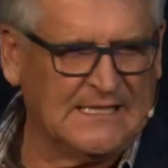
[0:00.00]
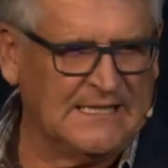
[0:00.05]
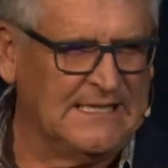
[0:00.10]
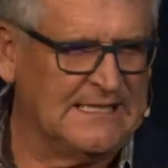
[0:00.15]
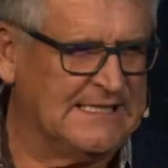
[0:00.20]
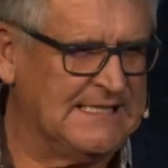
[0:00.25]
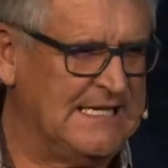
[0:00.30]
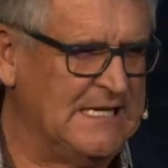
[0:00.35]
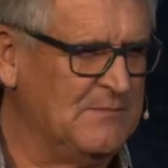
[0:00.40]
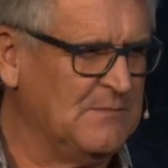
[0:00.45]
And it
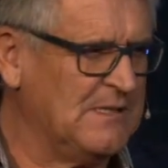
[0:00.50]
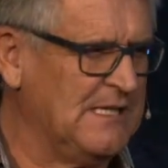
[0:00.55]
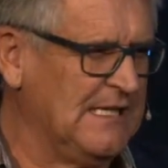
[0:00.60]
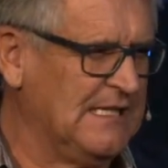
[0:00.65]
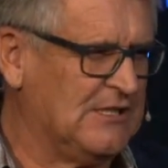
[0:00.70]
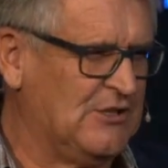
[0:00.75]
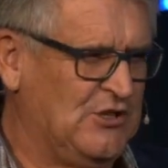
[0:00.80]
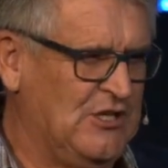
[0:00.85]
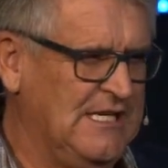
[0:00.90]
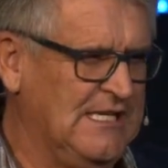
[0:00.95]
seems
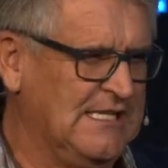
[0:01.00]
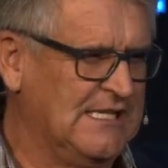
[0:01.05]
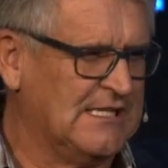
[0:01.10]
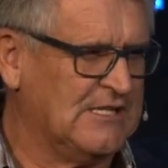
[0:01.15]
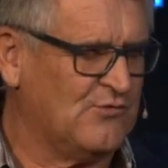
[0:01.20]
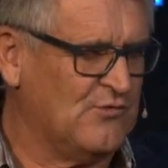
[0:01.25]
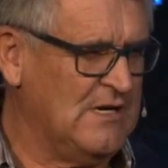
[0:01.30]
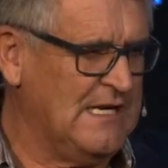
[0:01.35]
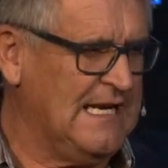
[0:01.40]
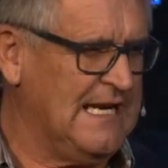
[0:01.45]
like
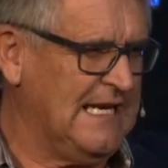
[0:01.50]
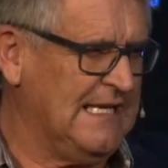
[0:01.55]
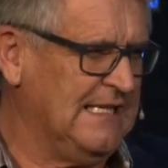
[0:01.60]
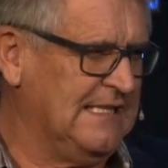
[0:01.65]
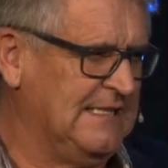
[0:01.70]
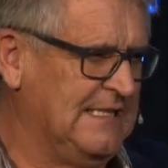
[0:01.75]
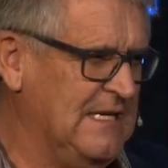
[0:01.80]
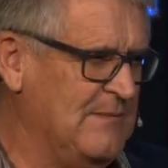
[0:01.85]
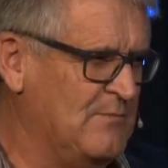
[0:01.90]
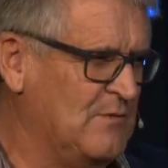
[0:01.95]
Jesus really had a
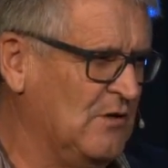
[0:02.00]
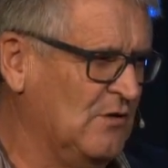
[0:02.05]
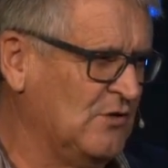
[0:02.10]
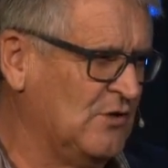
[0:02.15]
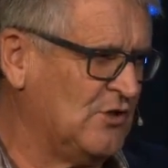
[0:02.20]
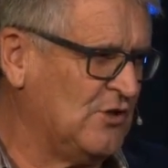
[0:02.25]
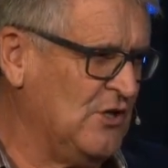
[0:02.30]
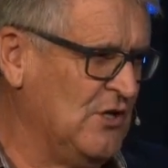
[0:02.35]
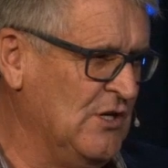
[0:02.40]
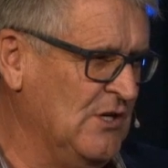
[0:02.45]
deep
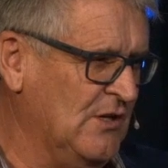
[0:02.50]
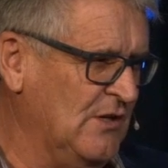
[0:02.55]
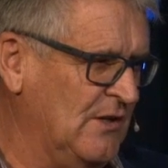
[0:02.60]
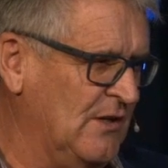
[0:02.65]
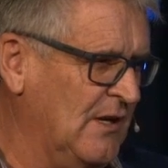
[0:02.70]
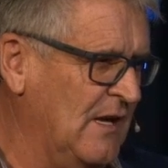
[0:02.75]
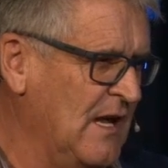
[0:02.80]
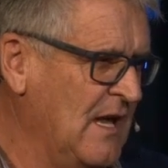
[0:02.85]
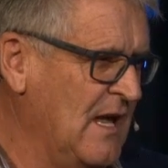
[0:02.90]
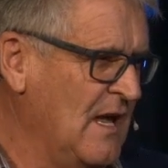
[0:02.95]

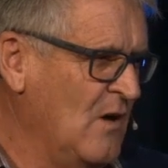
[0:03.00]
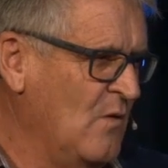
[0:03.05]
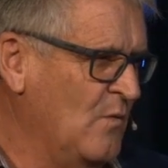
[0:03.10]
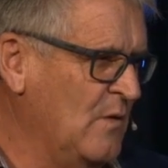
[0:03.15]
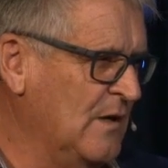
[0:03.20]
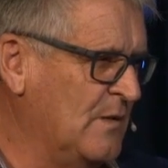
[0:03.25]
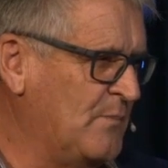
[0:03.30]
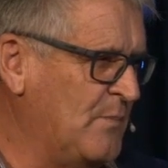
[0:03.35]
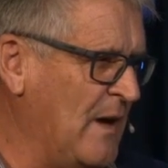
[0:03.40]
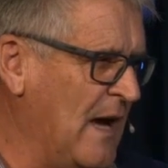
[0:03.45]
concern
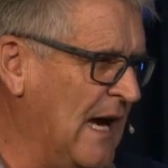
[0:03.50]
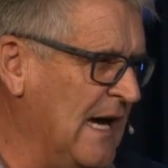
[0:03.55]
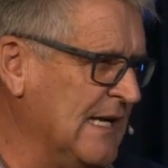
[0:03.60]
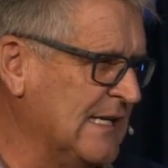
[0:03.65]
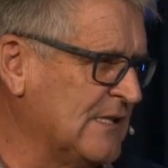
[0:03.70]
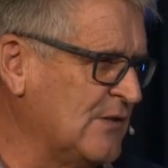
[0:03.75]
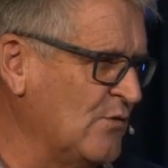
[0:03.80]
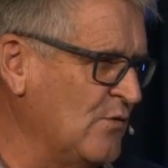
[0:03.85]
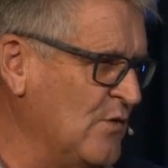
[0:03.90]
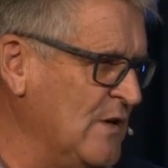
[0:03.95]
with
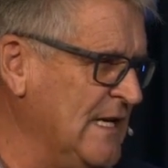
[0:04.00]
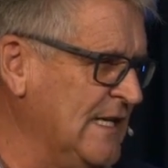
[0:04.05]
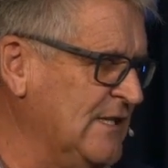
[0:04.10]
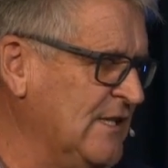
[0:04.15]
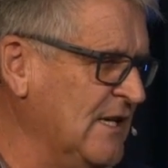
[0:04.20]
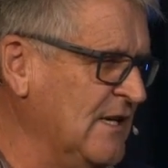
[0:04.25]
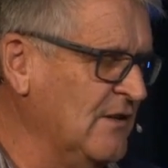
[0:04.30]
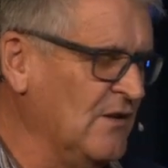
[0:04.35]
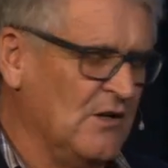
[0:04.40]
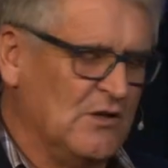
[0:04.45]
us
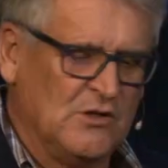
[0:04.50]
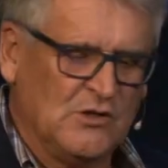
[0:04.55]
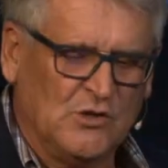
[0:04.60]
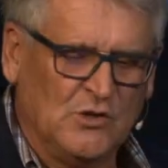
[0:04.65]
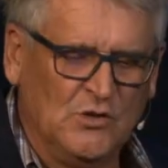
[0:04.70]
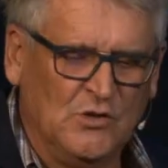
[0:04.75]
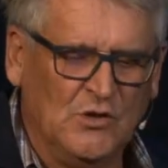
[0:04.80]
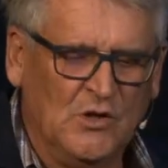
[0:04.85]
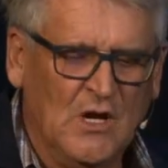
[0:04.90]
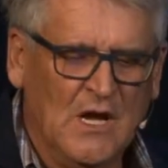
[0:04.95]
reaching those
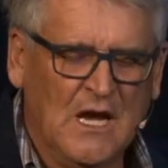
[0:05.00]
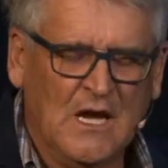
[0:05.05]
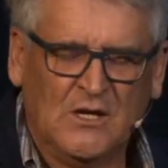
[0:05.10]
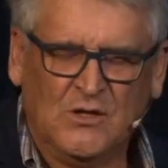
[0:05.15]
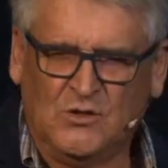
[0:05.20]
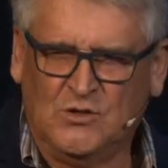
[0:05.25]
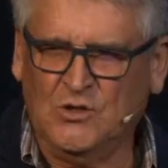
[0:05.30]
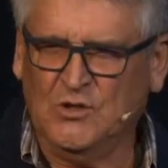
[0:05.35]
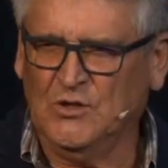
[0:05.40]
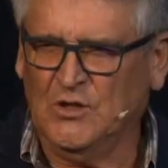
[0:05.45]
who
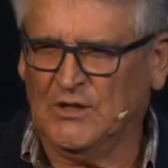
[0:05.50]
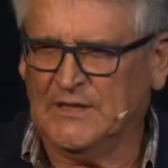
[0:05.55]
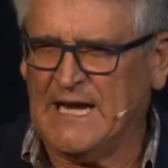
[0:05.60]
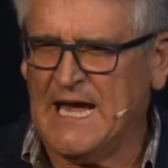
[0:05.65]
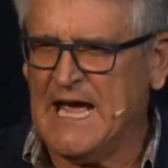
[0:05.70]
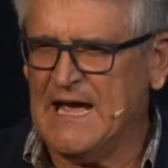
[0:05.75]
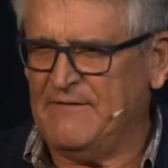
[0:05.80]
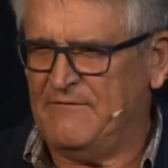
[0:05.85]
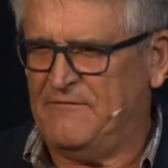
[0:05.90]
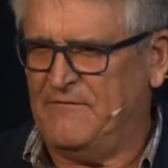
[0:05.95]
do not
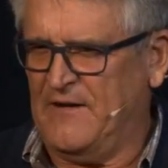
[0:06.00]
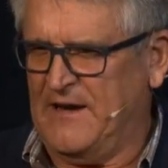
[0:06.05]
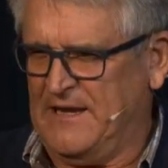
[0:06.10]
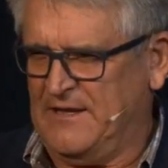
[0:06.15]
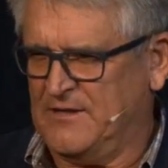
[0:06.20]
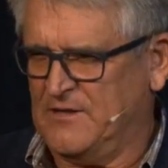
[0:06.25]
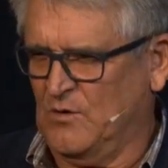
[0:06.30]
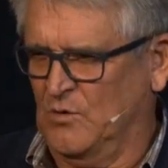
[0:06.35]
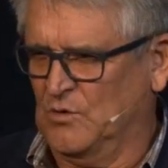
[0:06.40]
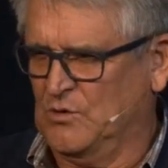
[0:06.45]
have
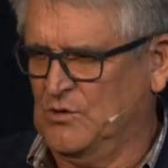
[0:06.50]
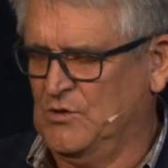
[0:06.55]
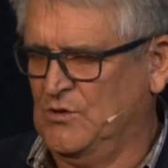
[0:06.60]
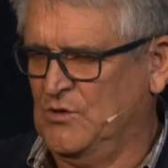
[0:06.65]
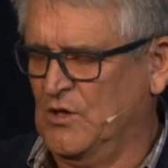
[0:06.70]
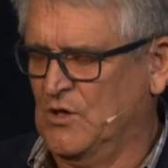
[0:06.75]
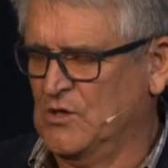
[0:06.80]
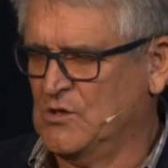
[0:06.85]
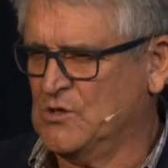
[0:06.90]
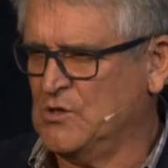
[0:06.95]
faith or
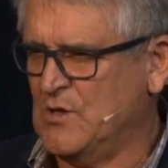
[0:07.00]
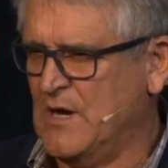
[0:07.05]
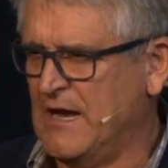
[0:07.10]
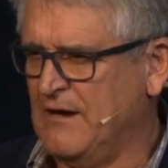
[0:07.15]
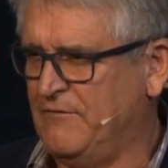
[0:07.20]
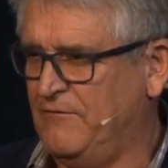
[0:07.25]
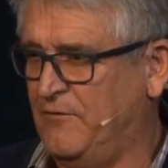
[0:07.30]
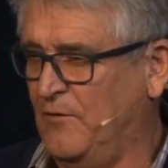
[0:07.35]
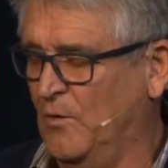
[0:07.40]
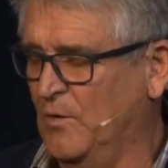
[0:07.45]
those who
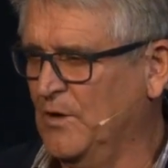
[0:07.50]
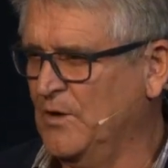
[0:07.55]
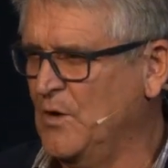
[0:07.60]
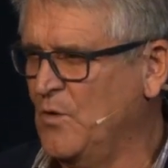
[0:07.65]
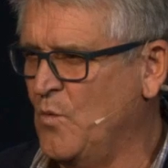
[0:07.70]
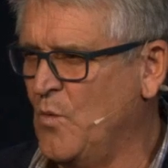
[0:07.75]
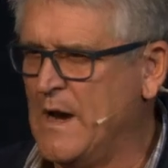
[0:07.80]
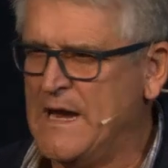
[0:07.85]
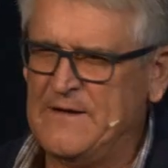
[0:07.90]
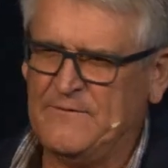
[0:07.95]
have fallen
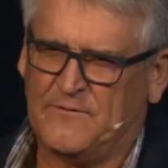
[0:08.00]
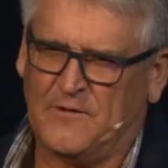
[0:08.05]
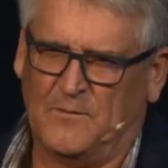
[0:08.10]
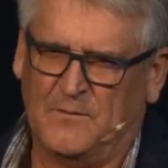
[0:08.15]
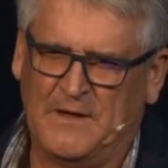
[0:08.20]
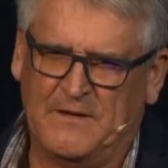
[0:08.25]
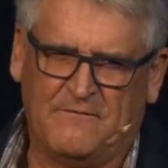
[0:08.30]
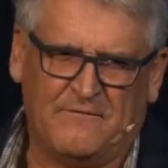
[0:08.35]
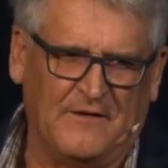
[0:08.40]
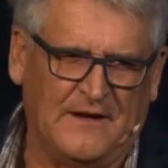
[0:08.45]
away from
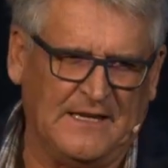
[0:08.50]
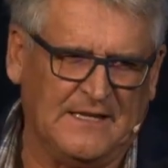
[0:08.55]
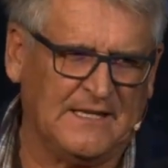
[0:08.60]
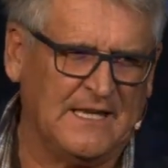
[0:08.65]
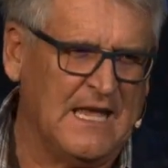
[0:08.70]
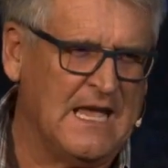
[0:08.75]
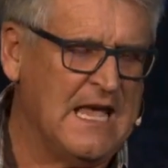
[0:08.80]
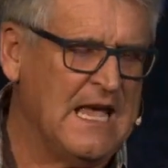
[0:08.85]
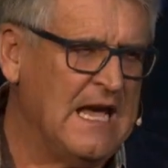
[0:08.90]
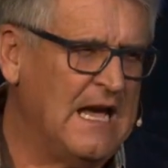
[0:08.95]
their
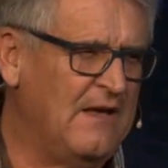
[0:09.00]
faith.